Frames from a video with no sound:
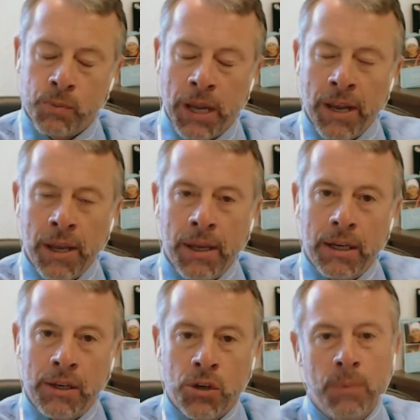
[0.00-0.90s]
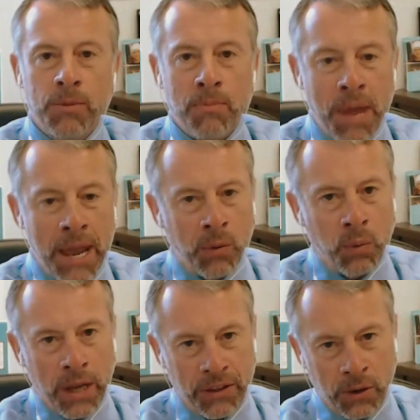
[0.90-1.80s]
But in terms of
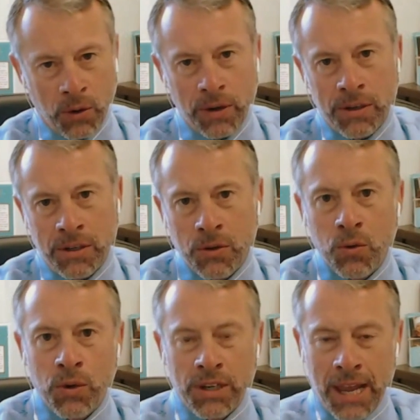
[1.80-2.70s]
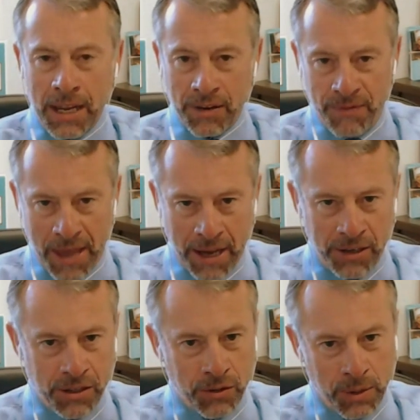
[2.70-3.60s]
bandwidth, in order to take
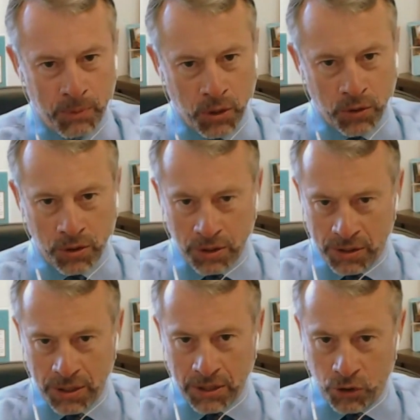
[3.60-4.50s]
advantage of cryptocurrency in